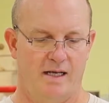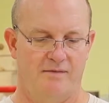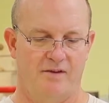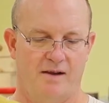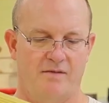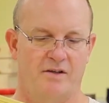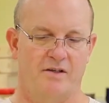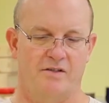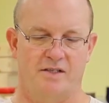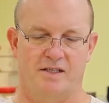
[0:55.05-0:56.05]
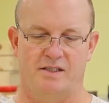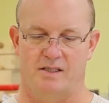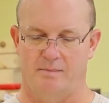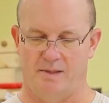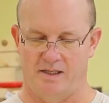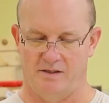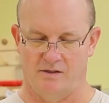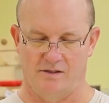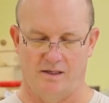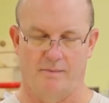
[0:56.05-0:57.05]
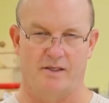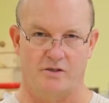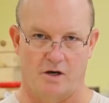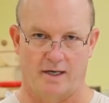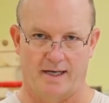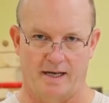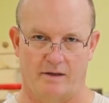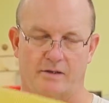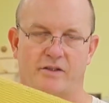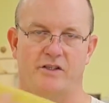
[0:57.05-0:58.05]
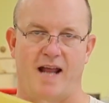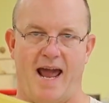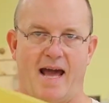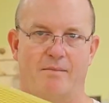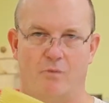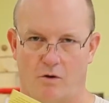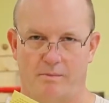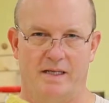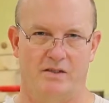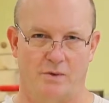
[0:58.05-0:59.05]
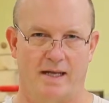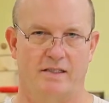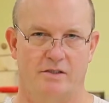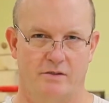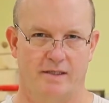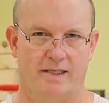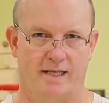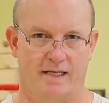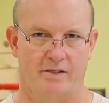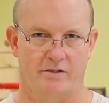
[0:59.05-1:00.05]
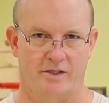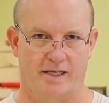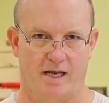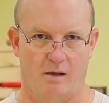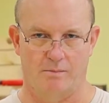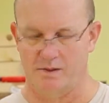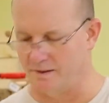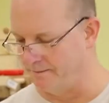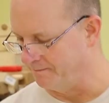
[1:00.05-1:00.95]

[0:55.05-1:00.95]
And if you ever use this and the bees don't seem to be drawing it out, you just add more beeswax to it, and that usually helps.